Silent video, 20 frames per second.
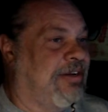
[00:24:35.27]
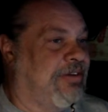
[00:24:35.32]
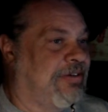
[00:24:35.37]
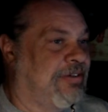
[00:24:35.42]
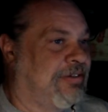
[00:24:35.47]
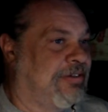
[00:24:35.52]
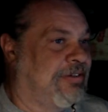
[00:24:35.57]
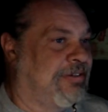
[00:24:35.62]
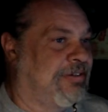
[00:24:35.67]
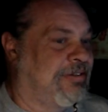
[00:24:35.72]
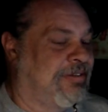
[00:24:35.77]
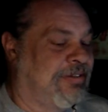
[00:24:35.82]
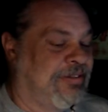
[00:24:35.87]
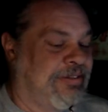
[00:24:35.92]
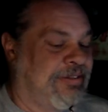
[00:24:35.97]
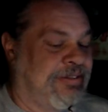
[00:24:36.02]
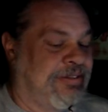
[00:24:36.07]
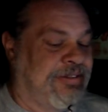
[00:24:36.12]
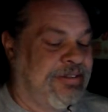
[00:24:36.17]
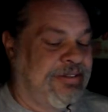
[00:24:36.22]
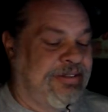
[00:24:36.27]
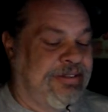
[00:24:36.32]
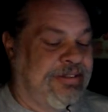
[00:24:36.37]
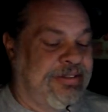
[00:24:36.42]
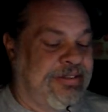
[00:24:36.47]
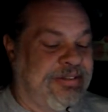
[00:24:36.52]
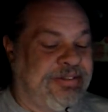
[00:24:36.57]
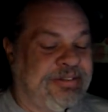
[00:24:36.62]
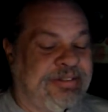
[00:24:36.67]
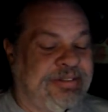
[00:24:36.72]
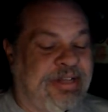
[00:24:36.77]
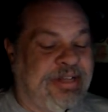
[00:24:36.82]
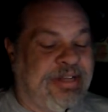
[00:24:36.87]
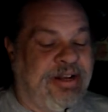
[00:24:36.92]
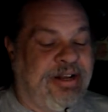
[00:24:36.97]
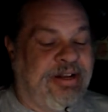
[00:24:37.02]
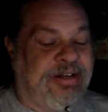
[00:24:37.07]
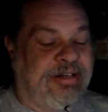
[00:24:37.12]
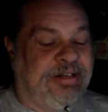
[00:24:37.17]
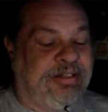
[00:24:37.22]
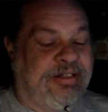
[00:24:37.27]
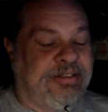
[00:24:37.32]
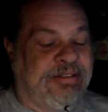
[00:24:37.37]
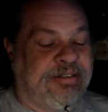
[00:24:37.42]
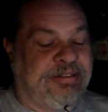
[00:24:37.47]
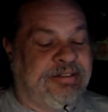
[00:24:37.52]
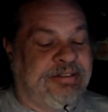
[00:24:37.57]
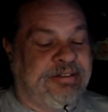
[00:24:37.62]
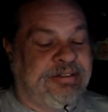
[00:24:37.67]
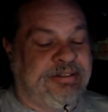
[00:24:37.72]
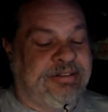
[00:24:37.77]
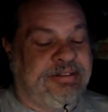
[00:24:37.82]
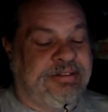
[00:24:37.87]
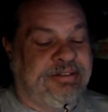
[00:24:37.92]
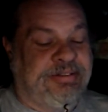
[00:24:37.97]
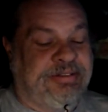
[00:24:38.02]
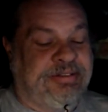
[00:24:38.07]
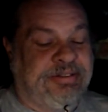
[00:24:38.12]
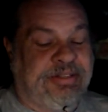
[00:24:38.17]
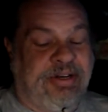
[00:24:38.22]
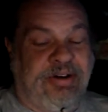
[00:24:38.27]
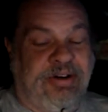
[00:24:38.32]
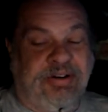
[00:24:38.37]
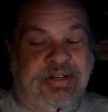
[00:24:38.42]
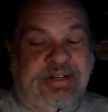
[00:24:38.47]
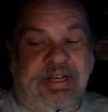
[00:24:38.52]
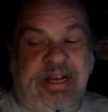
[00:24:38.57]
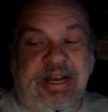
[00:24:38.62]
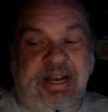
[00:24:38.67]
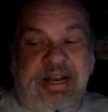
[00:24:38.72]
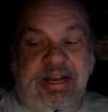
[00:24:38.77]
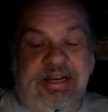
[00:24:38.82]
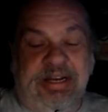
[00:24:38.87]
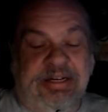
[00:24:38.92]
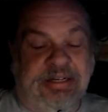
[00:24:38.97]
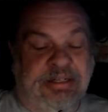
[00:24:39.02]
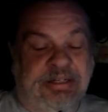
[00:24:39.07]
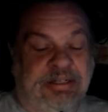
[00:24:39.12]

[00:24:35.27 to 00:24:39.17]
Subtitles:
It's for our anniversary. It's a special occasion. Okay.